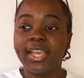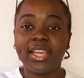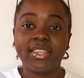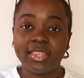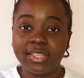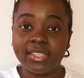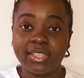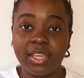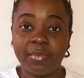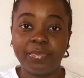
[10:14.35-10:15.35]
ate the
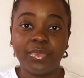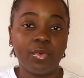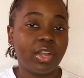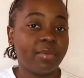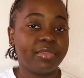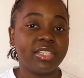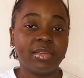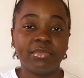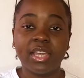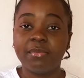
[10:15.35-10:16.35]
same, woke up the
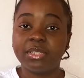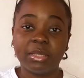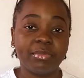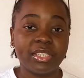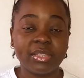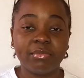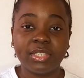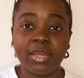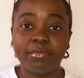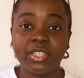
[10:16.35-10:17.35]
same time, slept the same
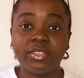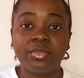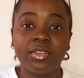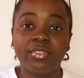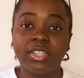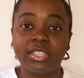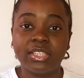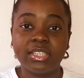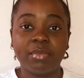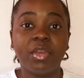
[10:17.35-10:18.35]
time, just do everything
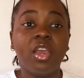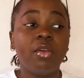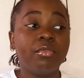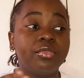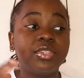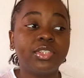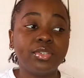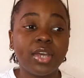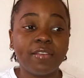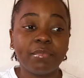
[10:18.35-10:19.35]
the same, we would
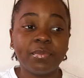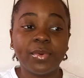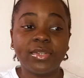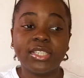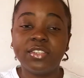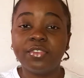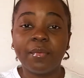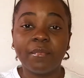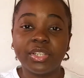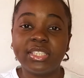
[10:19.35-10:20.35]
still have people with
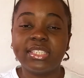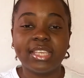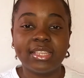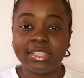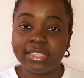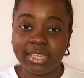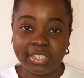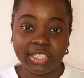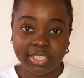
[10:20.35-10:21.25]
different body sizes and